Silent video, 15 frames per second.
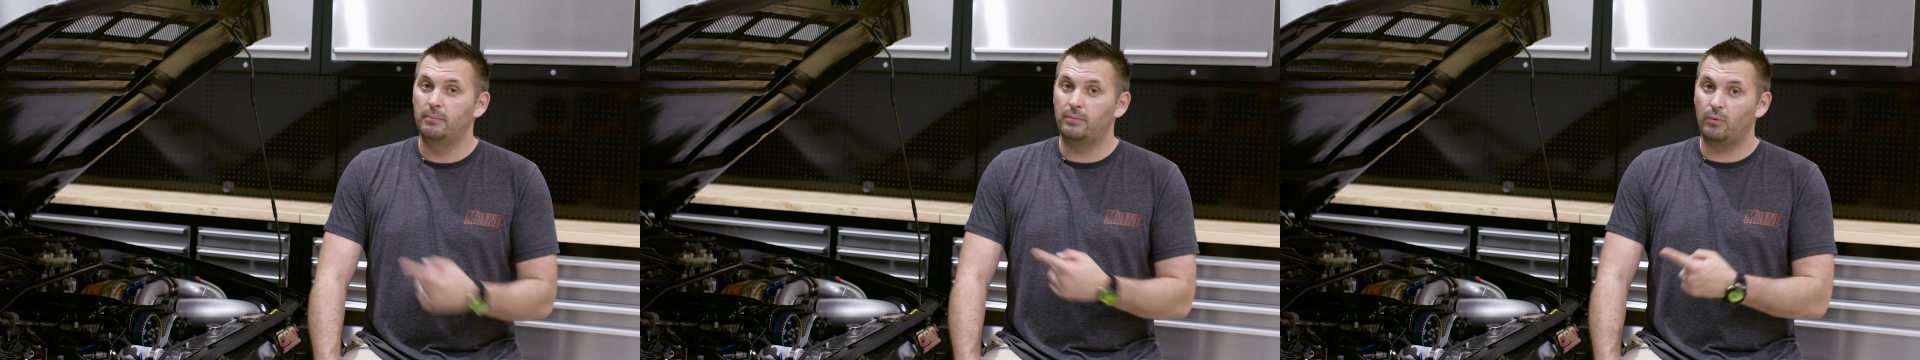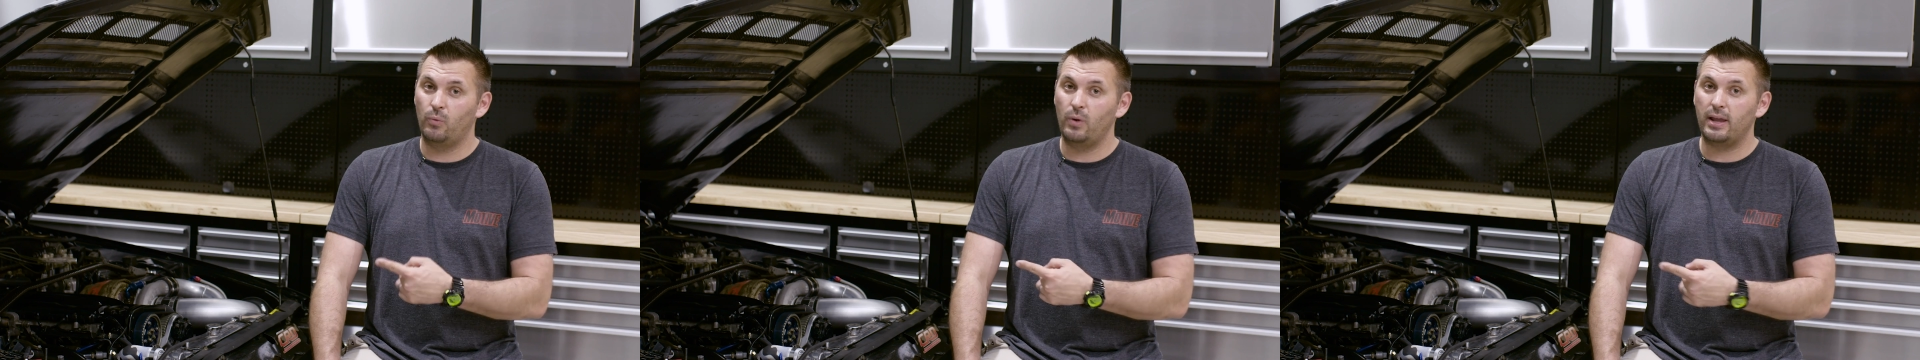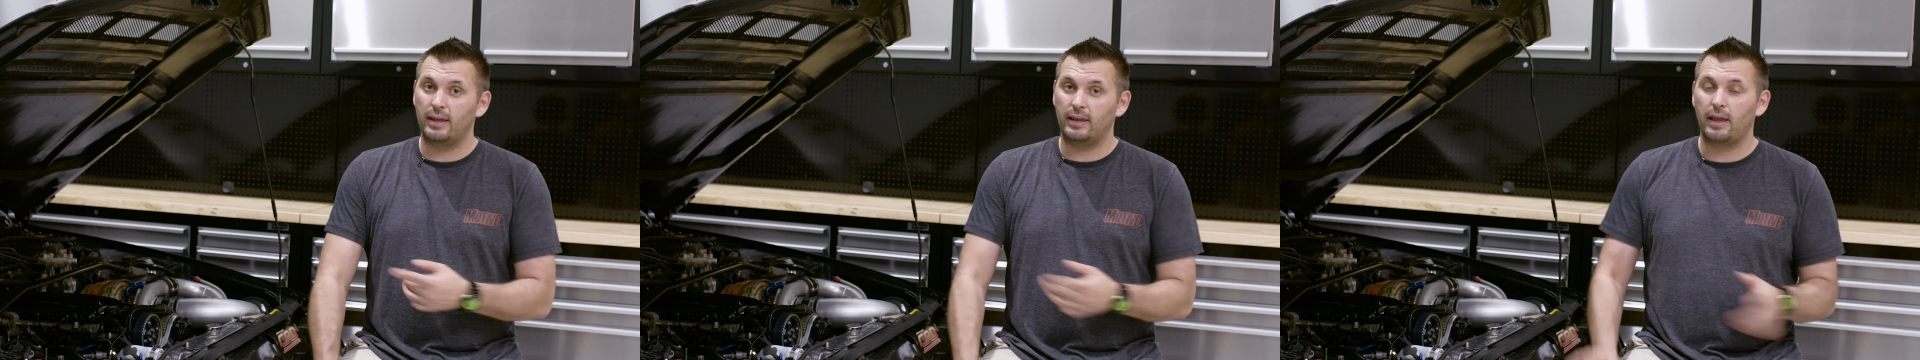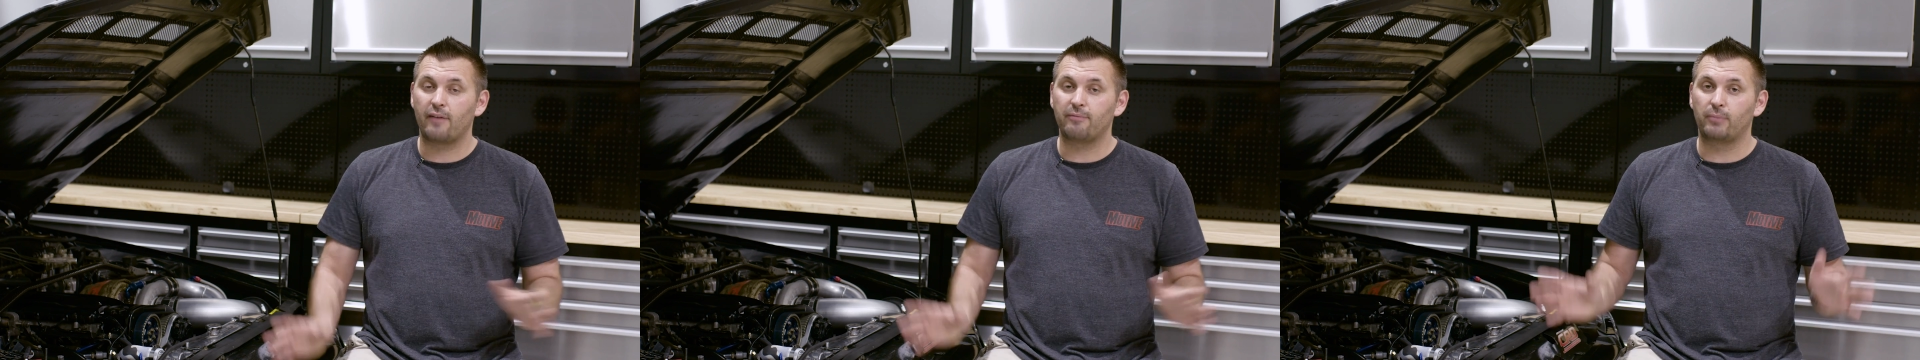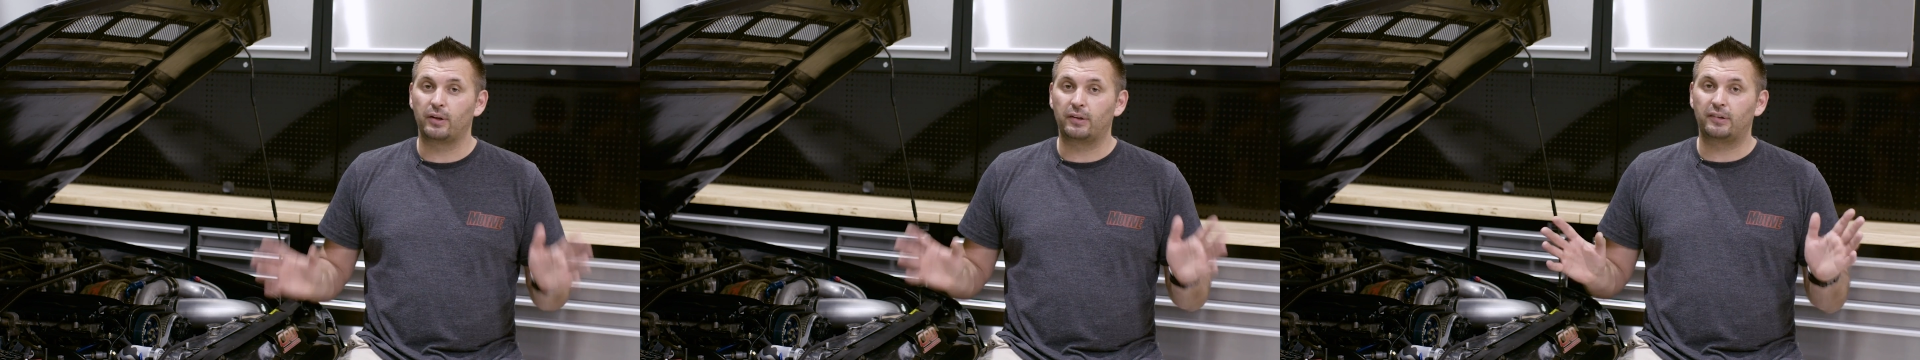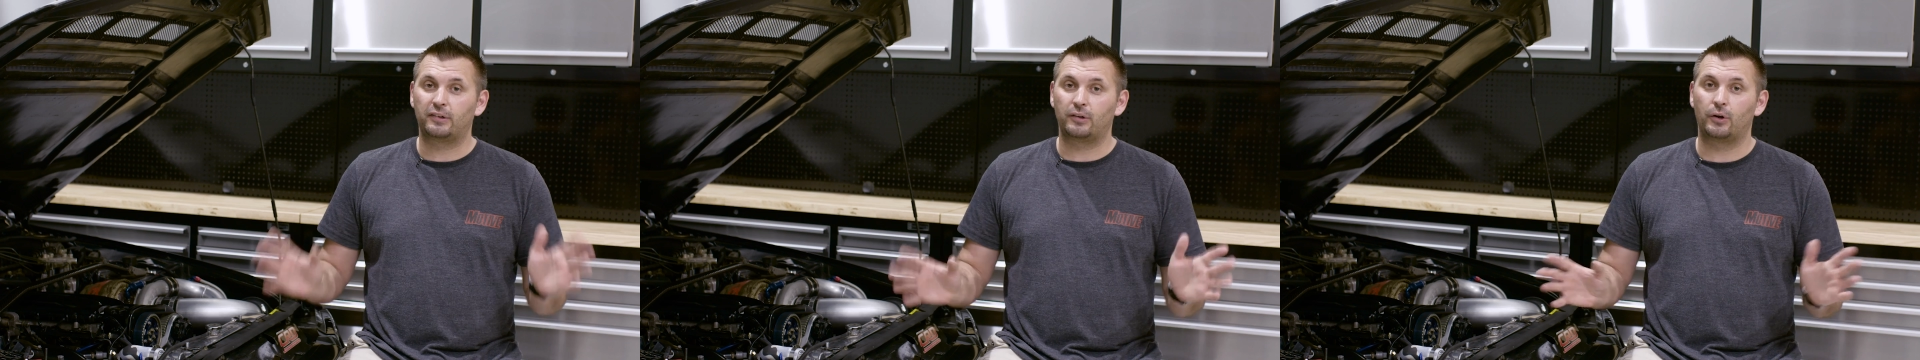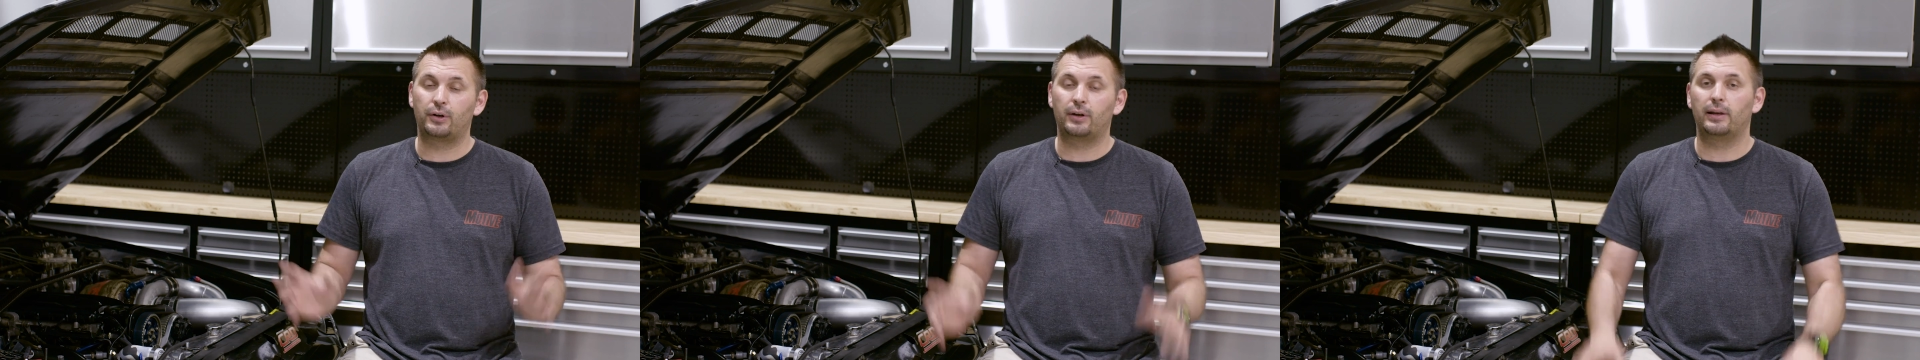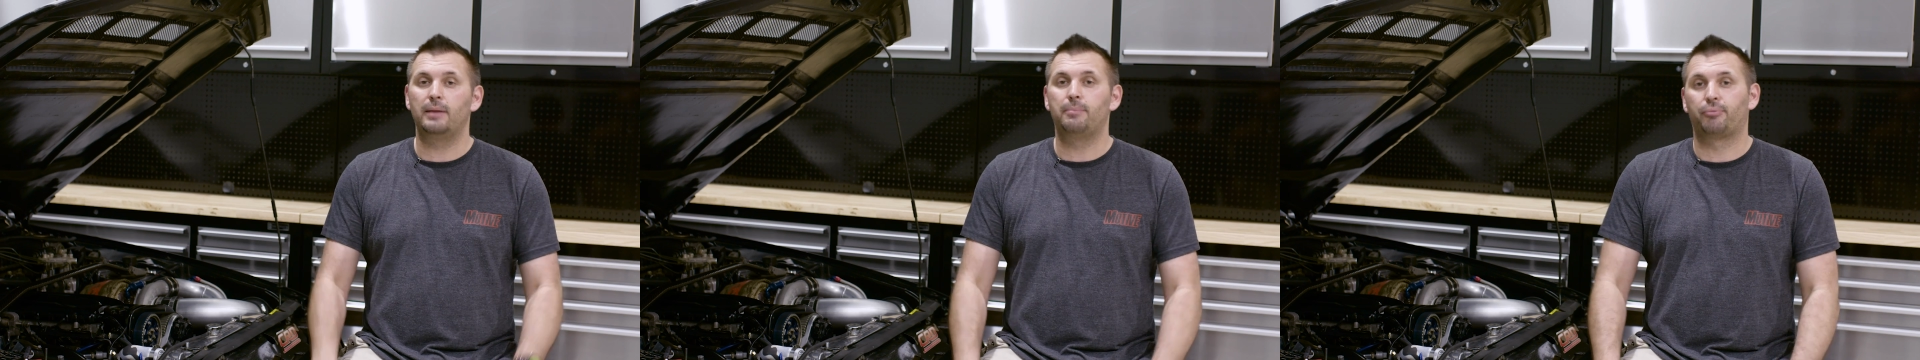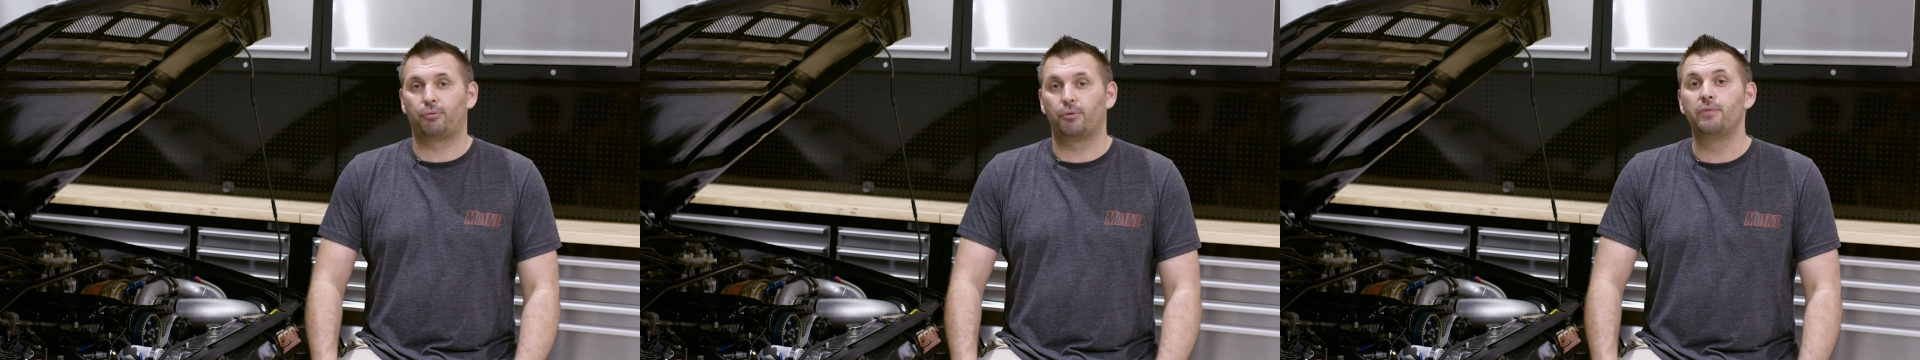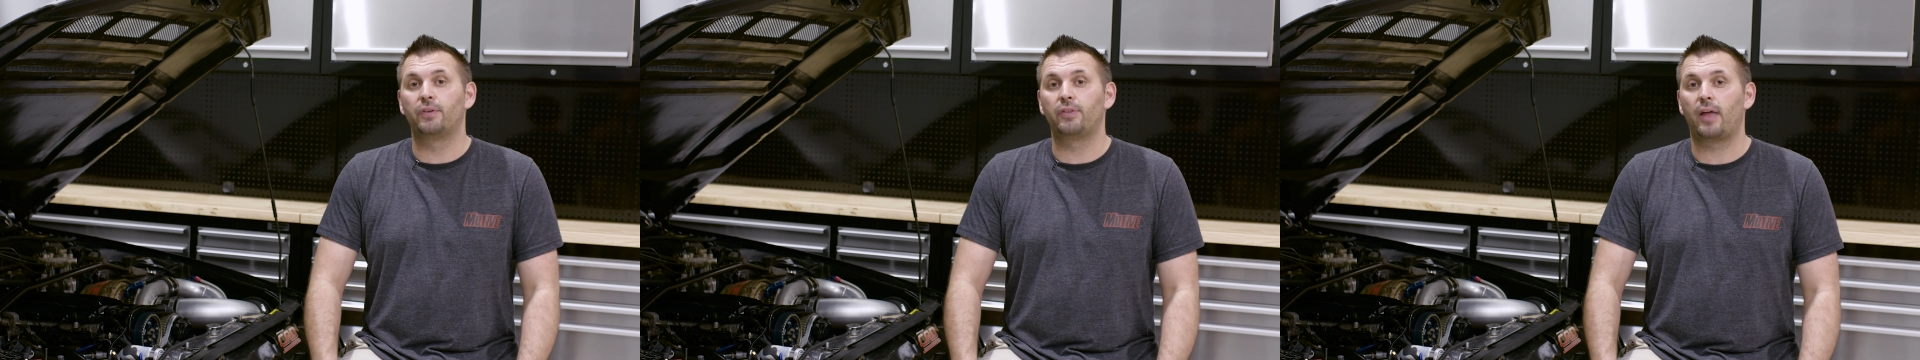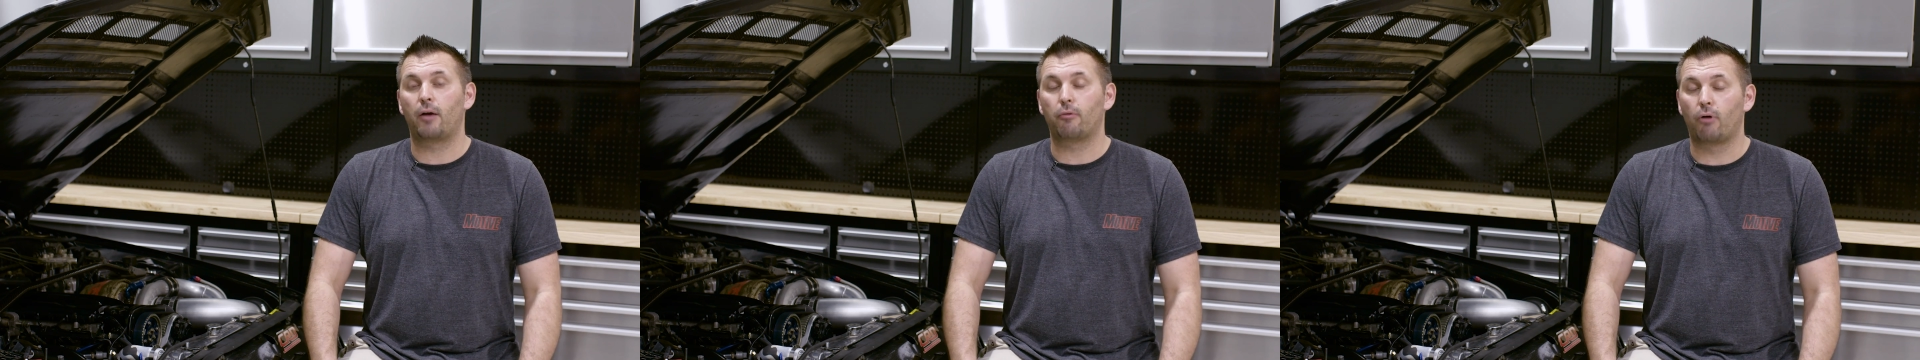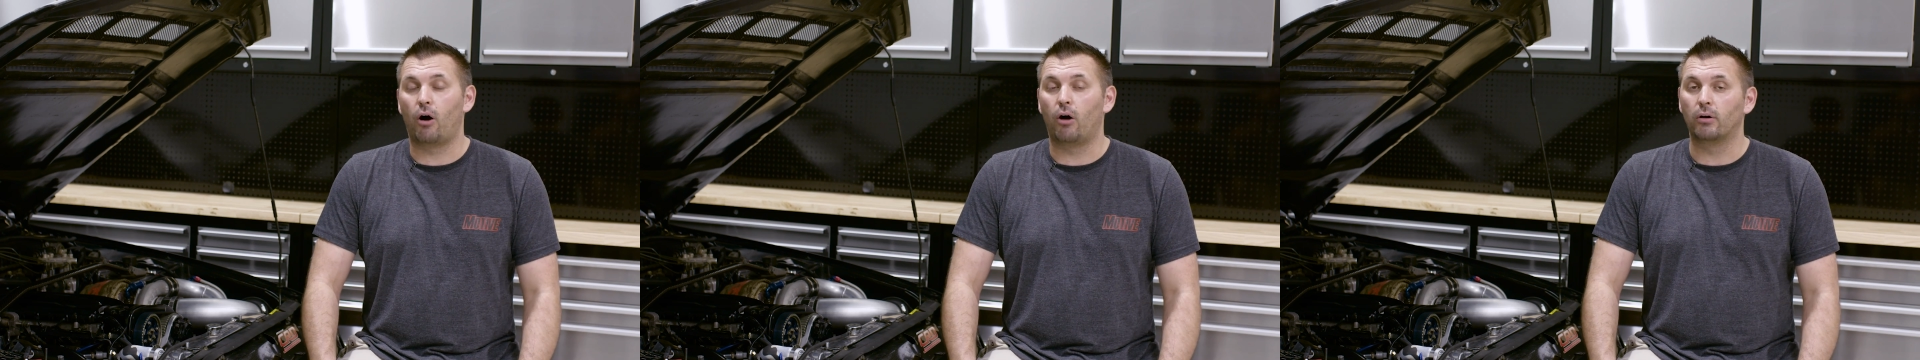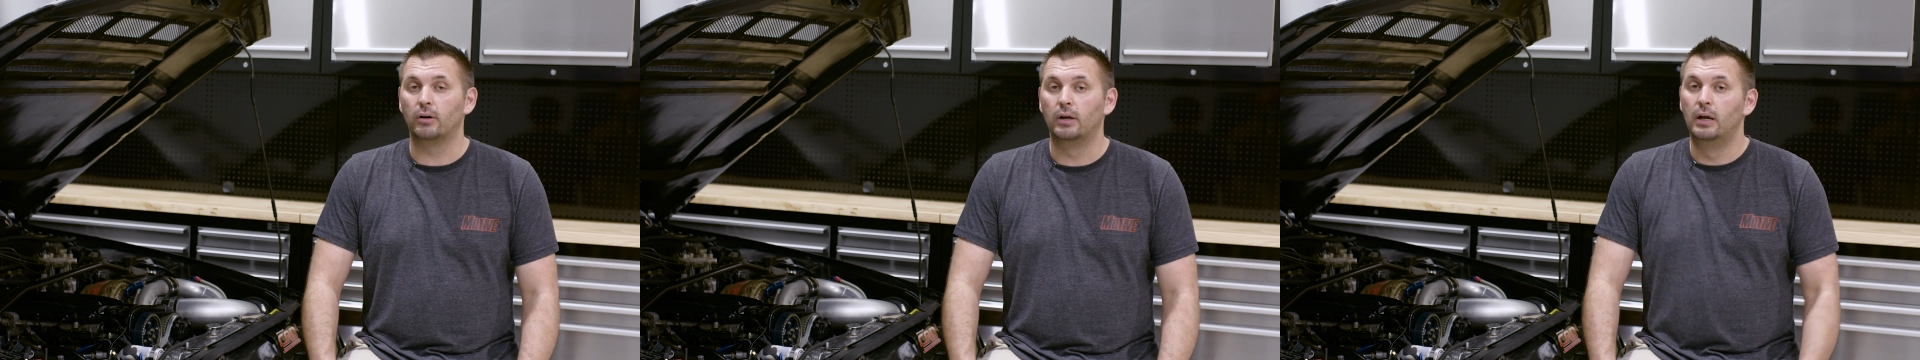but we have most certainly proven that wrong.